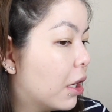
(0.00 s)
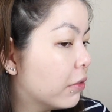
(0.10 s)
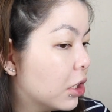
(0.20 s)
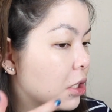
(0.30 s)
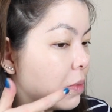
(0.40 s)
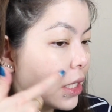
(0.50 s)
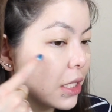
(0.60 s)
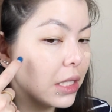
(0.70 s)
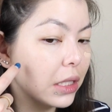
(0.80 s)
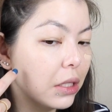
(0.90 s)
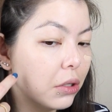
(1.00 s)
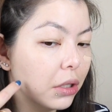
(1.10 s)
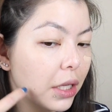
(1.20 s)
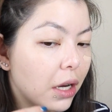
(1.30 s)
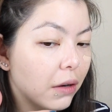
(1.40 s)
coverage because it's
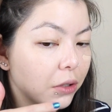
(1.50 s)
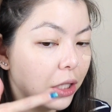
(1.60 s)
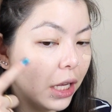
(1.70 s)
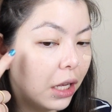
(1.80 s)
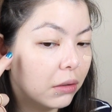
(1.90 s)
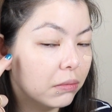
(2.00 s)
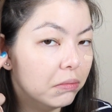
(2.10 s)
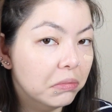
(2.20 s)
literally covering